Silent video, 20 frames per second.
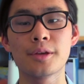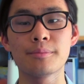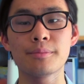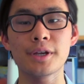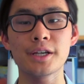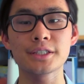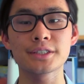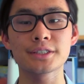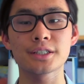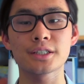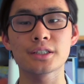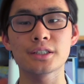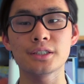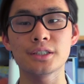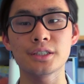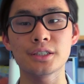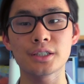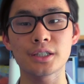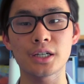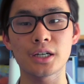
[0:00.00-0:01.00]

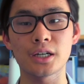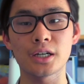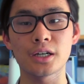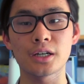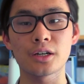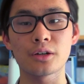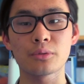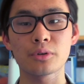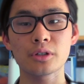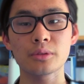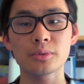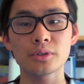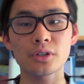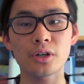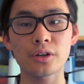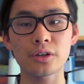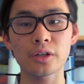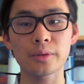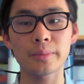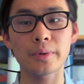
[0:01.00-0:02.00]
basically we're going to be
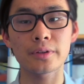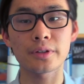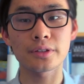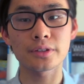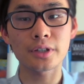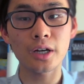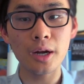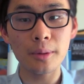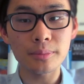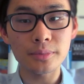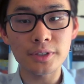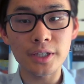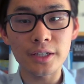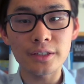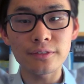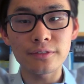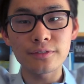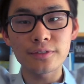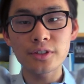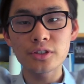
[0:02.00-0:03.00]
talking about the top
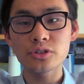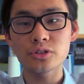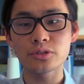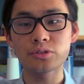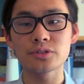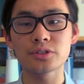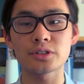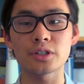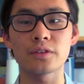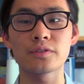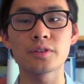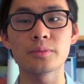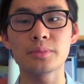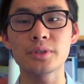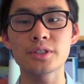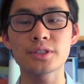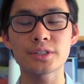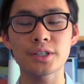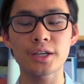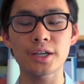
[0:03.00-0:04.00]
10 features of the
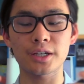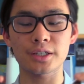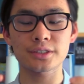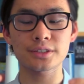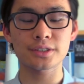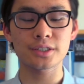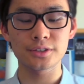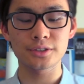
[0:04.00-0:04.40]
Beats X.